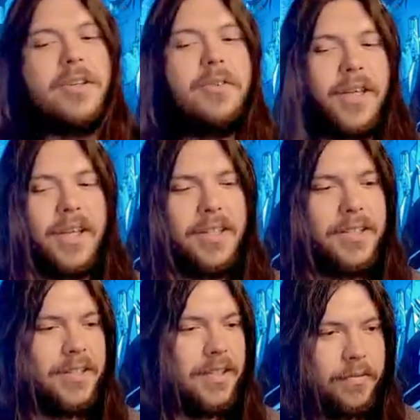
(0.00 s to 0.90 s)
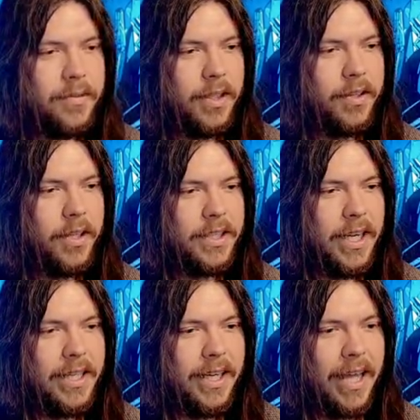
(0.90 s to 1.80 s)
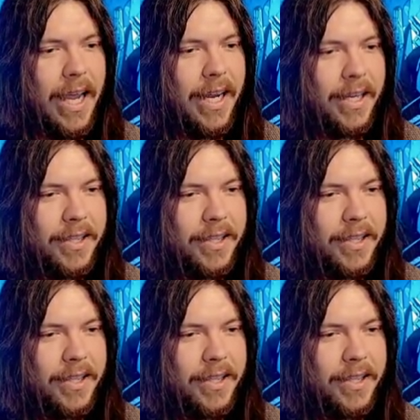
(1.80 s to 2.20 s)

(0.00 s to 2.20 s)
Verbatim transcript: to do this? I thought it said I had to get 8.